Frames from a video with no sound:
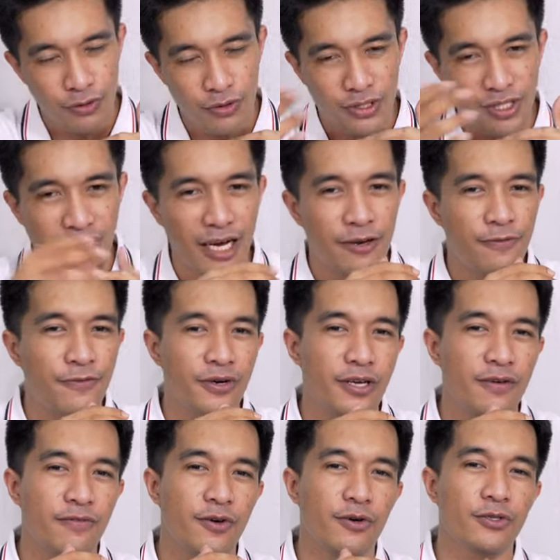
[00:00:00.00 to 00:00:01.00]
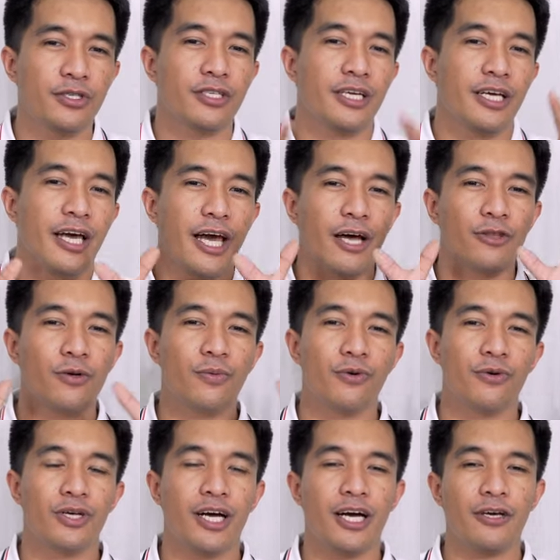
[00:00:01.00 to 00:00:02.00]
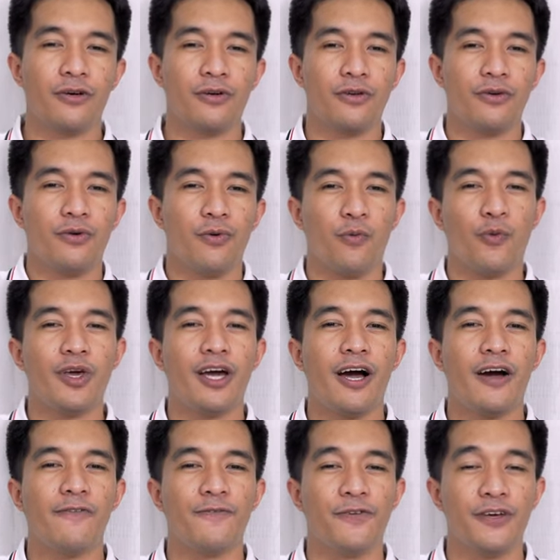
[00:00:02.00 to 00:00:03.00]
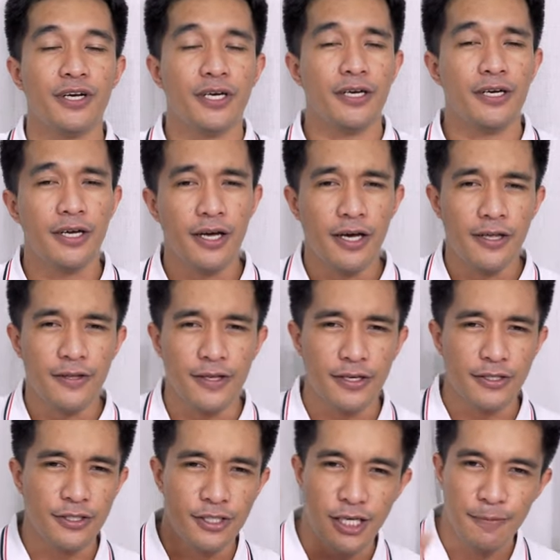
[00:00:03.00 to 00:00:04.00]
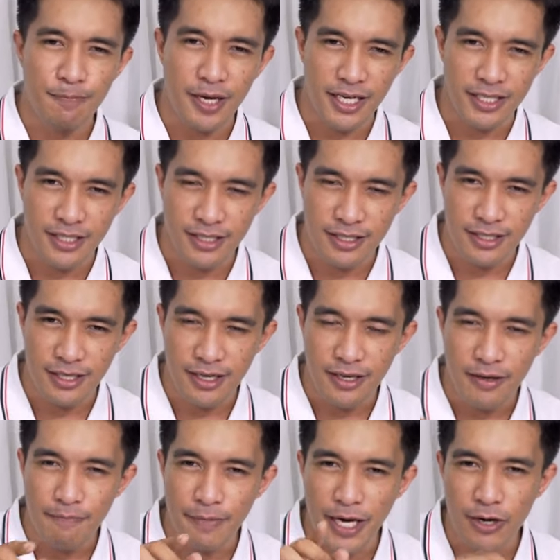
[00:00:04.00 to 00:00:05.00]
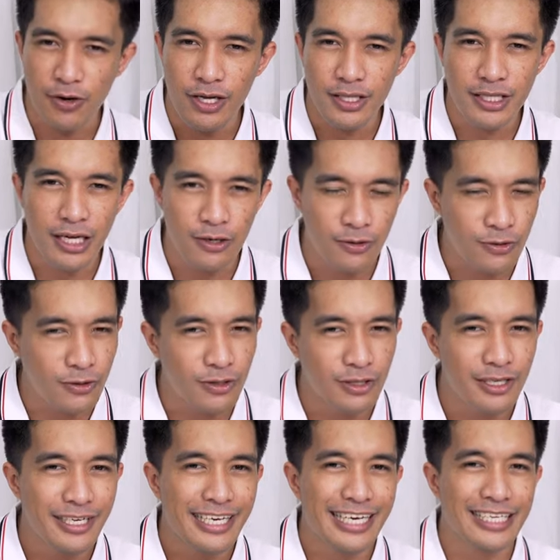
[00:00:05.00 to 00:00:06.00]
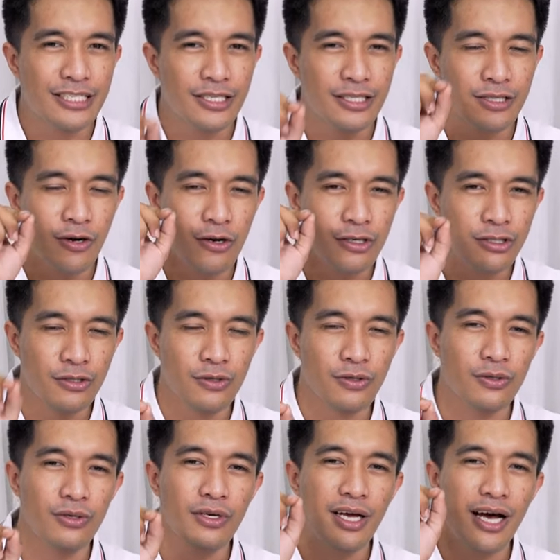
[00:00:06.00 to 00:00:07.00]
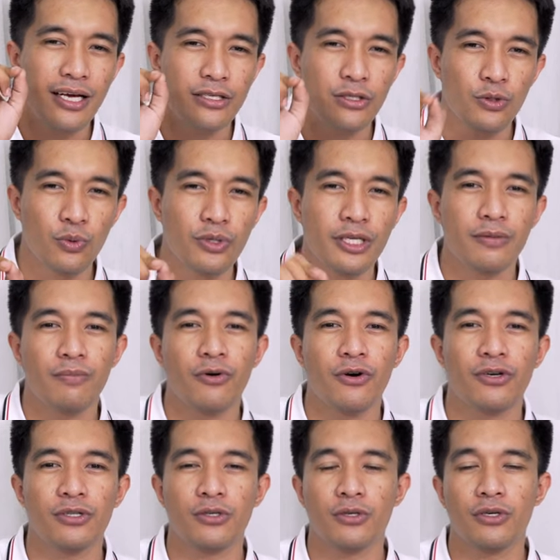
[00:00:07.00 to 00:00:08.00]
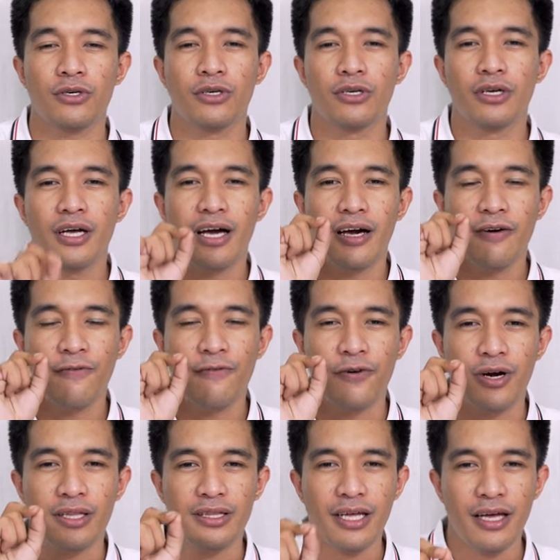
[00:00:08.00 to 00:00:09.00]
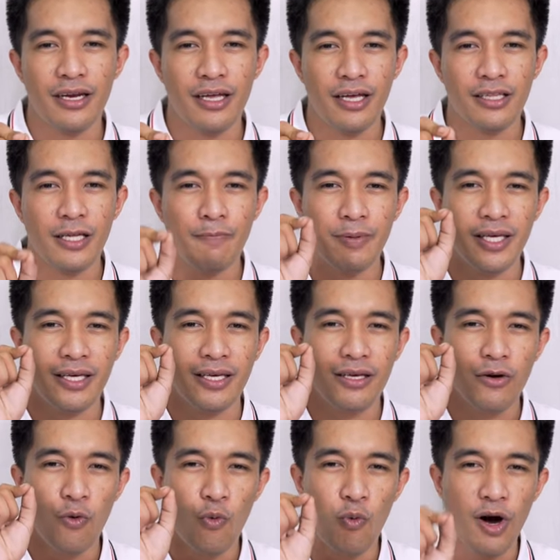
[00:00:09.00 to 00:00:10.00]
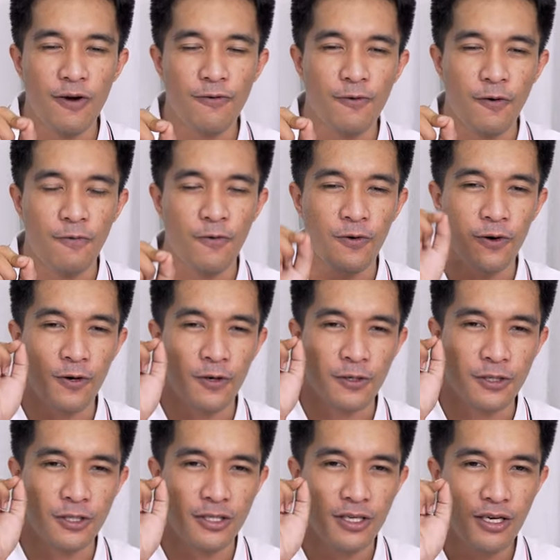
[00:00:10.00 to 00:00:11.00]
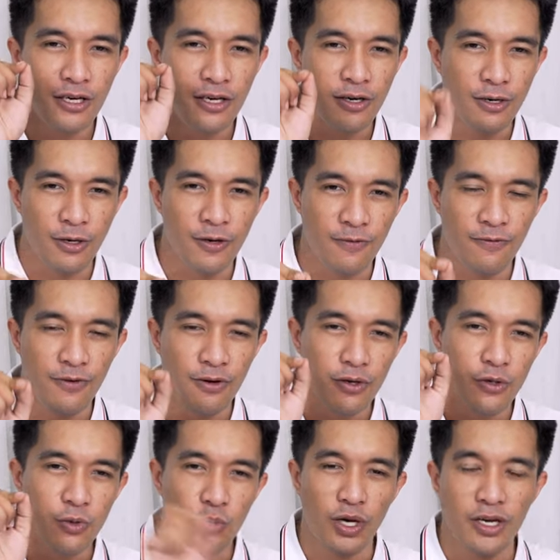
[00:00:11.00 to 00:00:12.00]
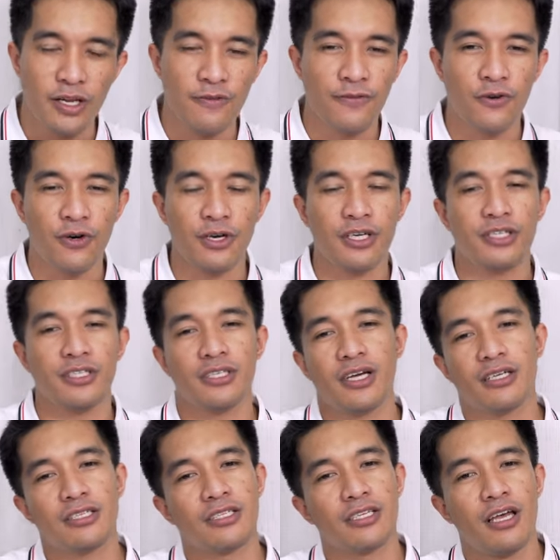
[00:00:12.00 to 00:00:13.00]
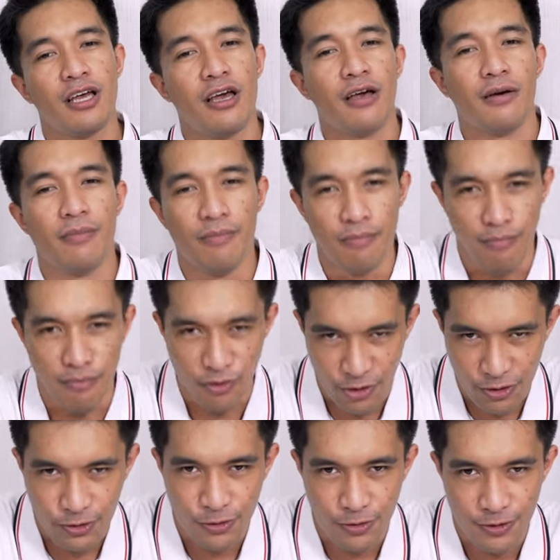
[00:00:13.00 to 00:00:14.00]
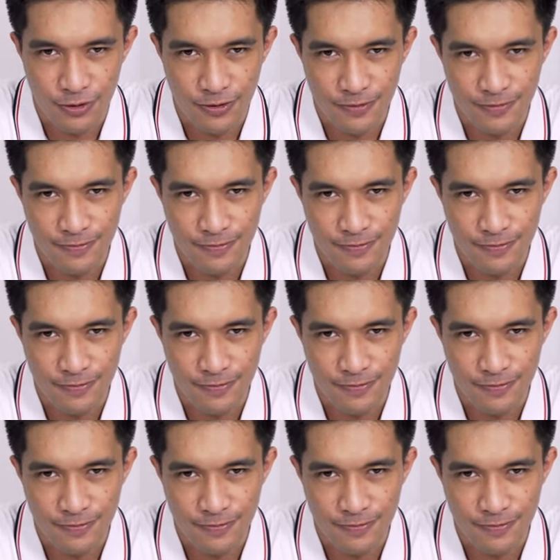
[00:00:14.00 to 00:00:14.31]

to those kind of reviews, eto muna ngayon, we have here the cheapest. Pero ang tanong, is it also a sulit monitor for a 1080p 144Hz curved 24 inches monitor?